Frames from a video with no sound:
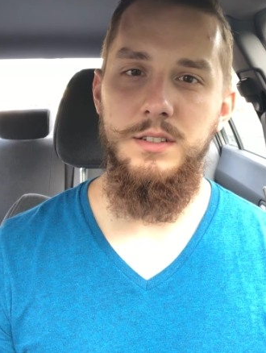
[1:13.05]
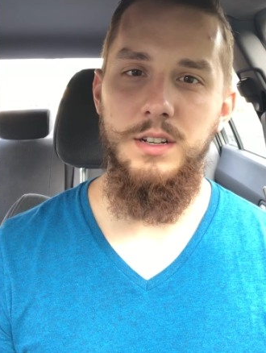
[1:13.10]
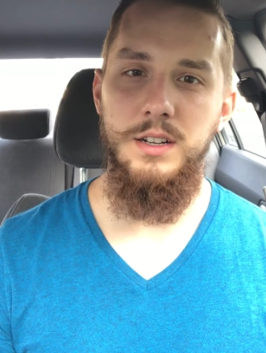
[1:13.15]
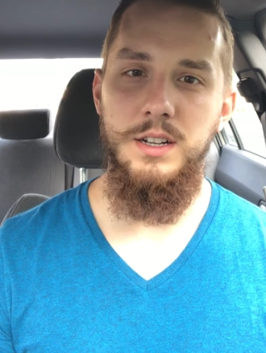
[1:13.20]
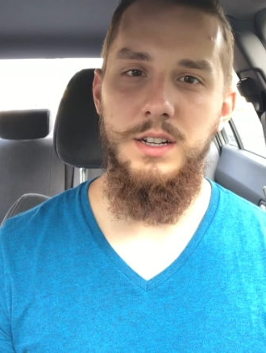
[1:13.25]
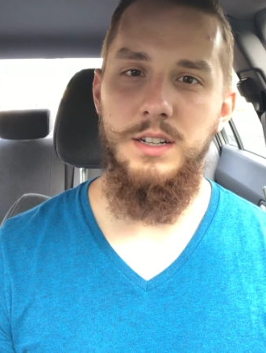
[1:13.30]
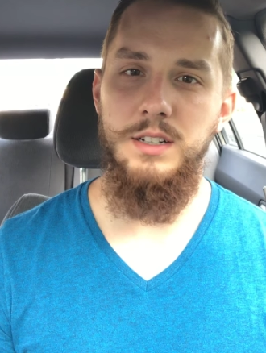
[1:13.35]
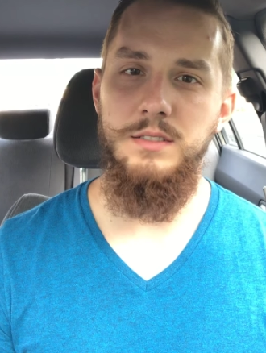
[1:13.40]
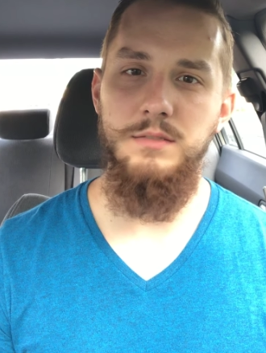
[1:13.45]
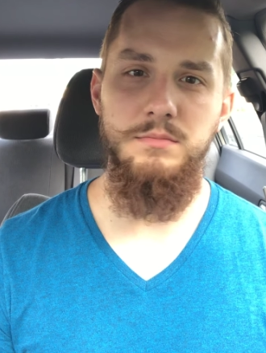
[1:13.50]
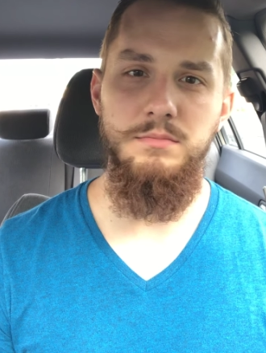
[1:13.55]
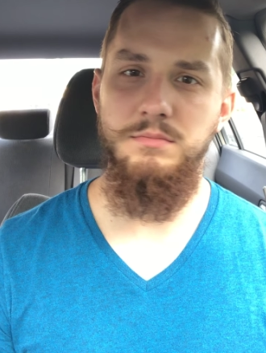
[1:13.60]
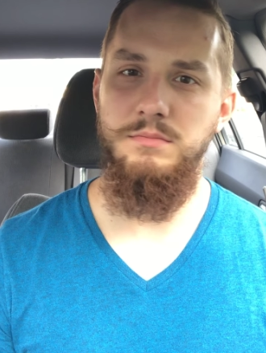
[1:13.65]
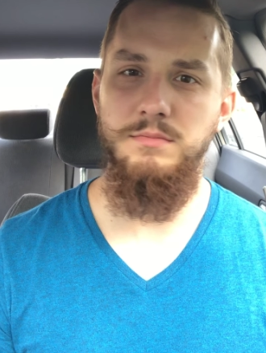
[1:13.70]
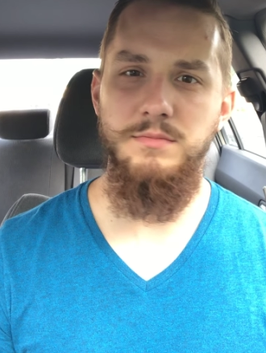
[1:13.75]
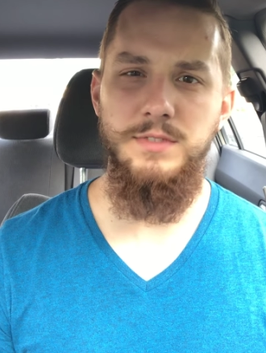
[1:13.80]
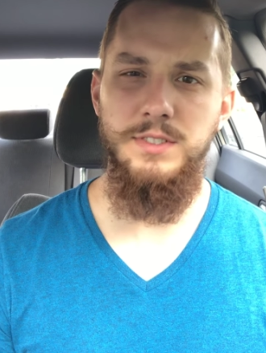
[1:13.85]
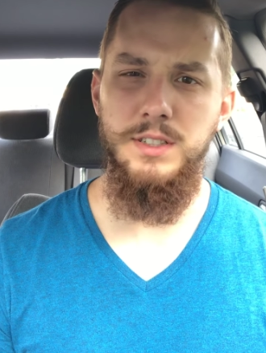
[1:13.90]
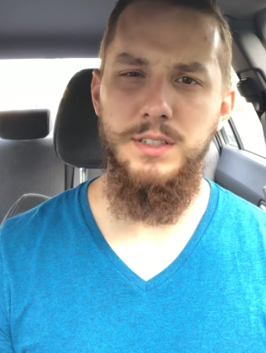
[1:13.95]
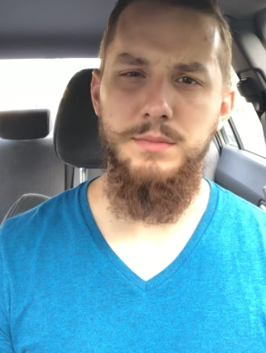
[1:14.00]
uh,
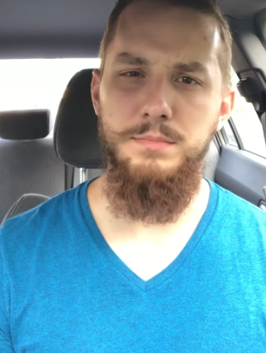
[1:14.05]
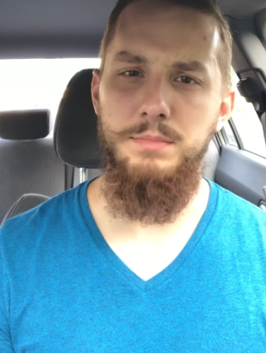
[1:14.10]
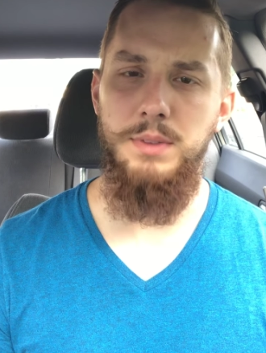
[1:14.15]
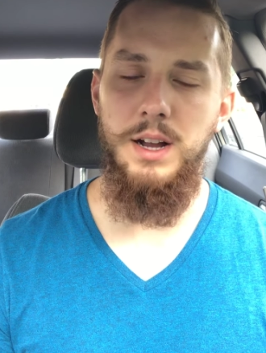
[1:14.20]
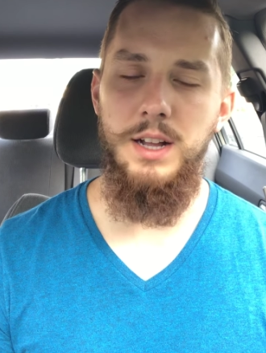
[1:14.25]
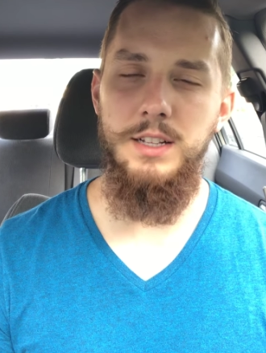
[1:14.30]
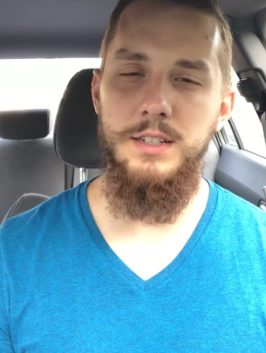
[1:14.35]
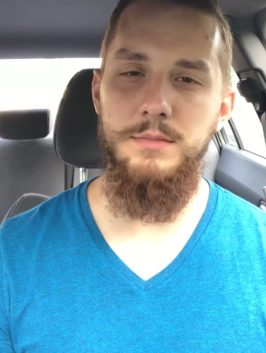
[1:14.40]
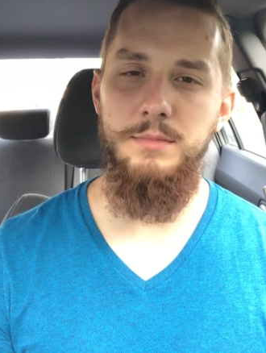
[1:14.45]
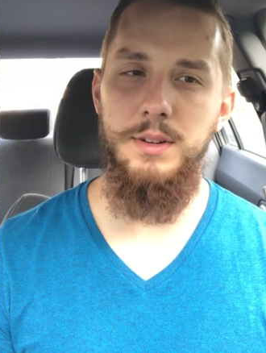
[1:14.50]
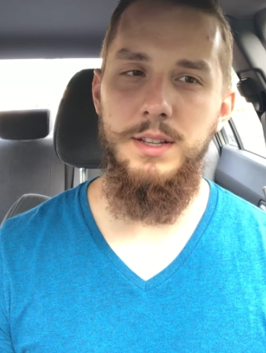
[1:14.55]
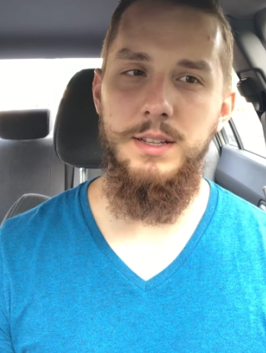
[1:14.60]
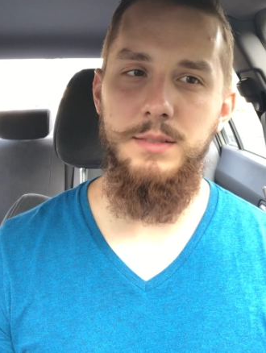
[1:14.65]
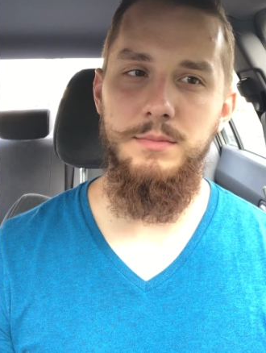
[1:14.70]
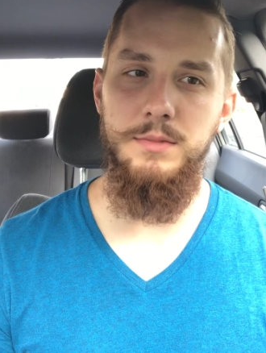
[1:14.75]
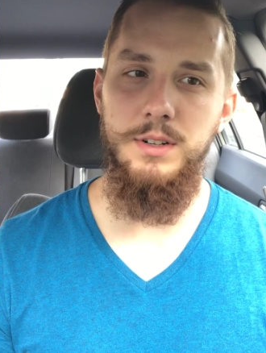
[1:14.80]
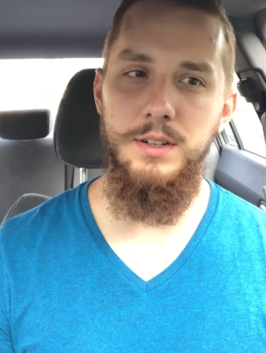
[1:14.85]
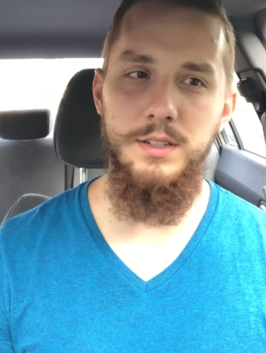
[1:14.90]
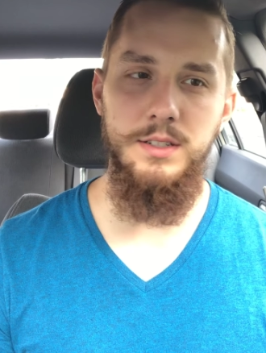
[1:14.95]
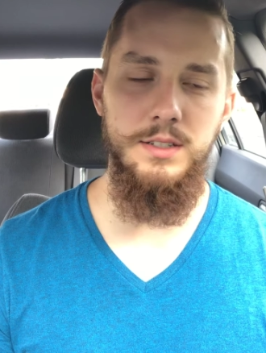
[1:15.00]
feels bothered by
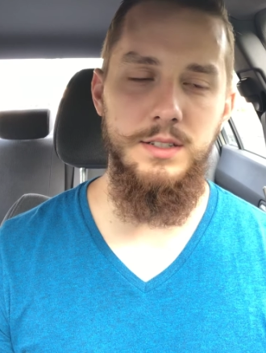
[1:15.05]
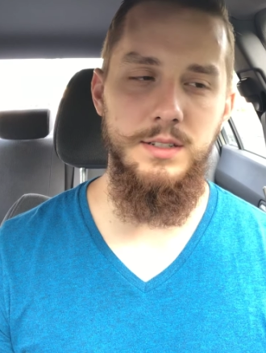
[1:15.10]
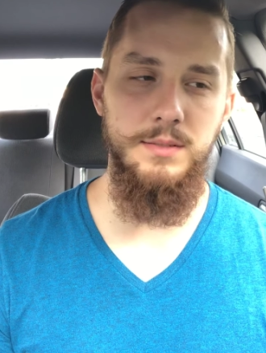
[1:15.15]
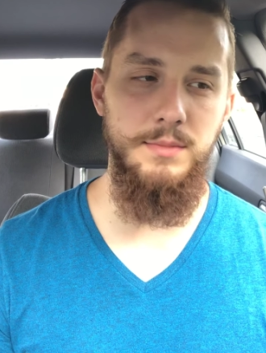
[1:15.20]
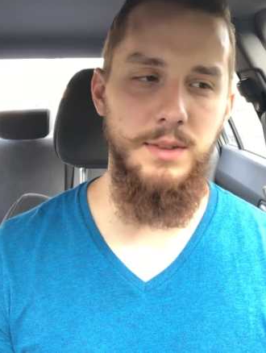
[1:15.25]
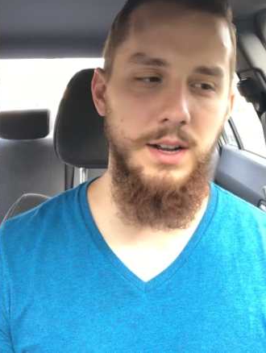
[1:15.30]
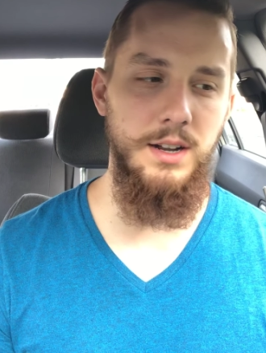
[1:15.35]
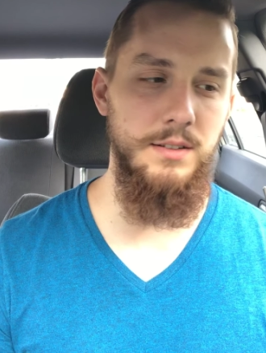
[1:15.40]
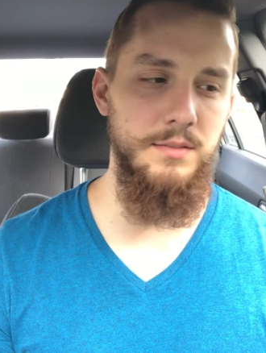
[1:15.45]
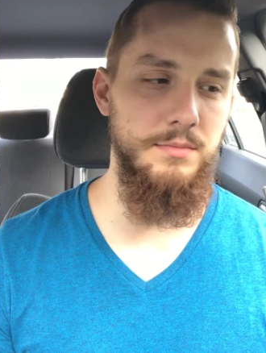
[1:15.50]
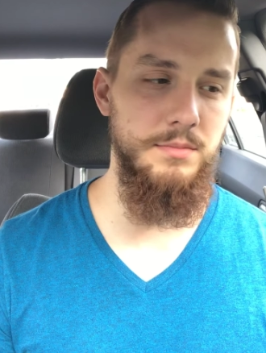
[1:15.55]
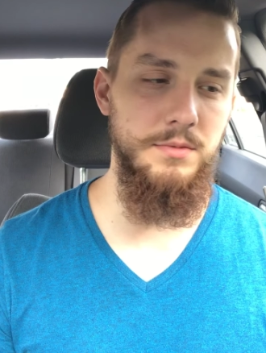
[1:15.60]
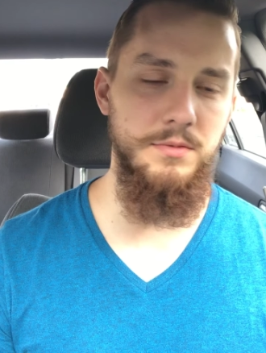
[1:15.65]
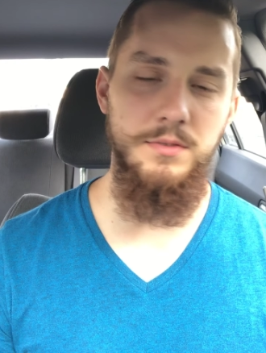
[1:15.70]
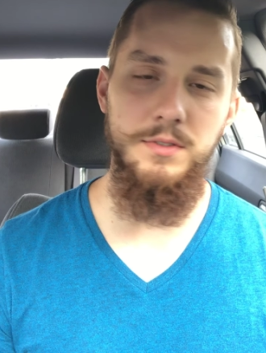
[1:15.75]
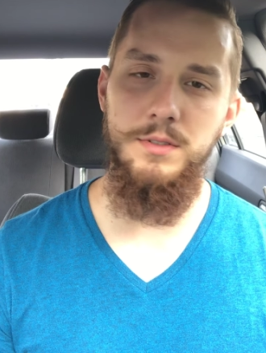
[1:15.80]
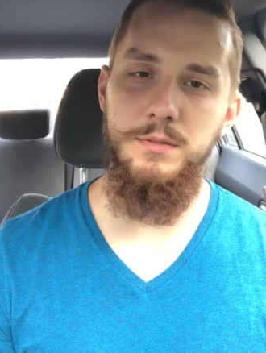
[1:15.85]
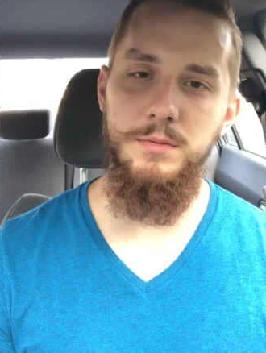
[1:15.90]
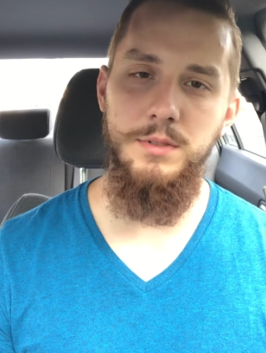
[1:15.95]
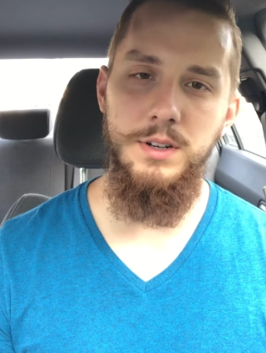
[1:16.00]
them, curses them out
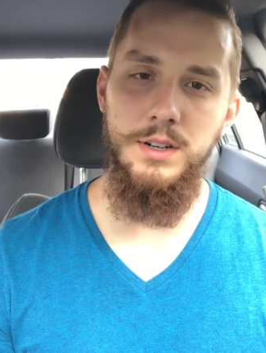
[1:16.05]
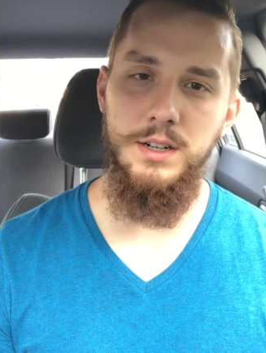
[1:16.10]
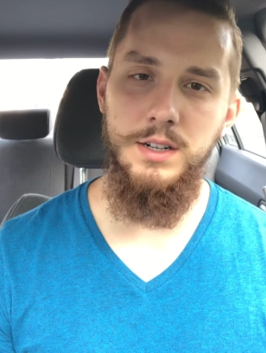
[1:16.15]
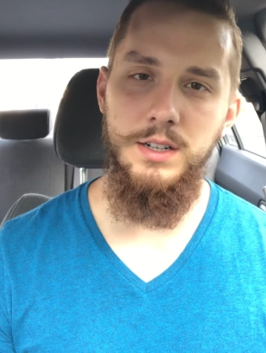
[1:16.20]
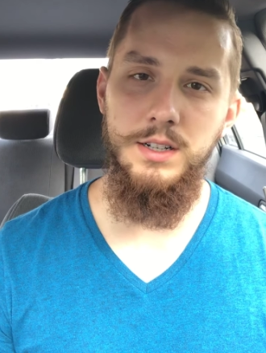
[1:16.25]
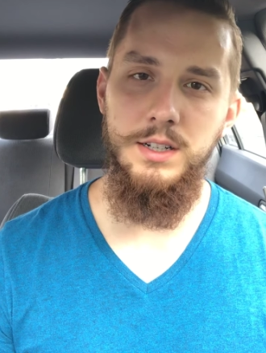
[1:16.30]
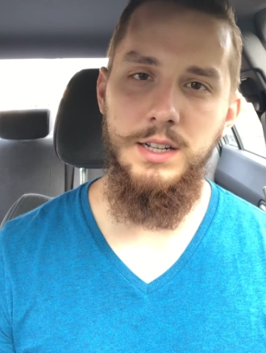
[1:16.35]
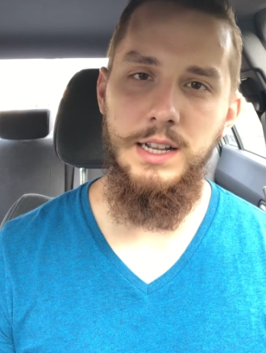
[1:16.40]
before work,